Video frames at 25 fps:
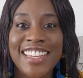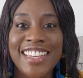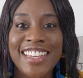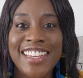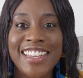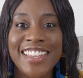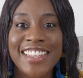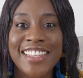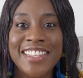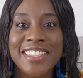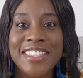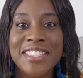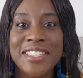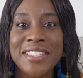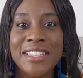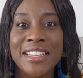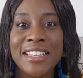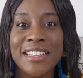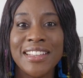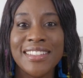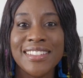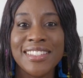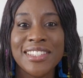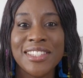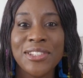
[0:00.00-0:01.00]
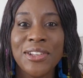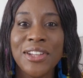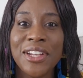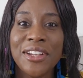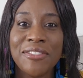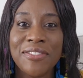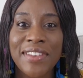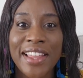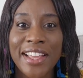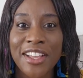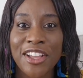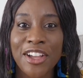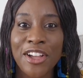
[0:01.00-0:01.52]
is sort of
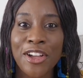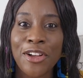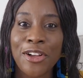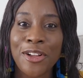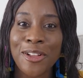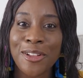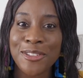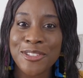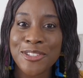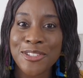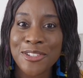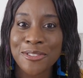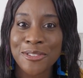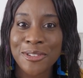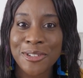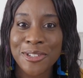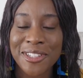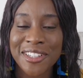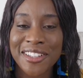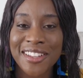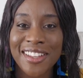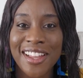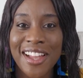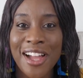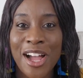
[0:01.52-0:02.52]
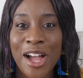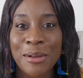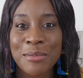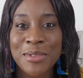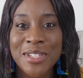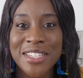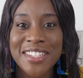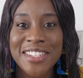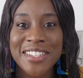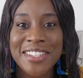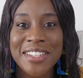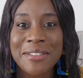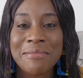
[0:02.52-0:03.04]
like a cultural option.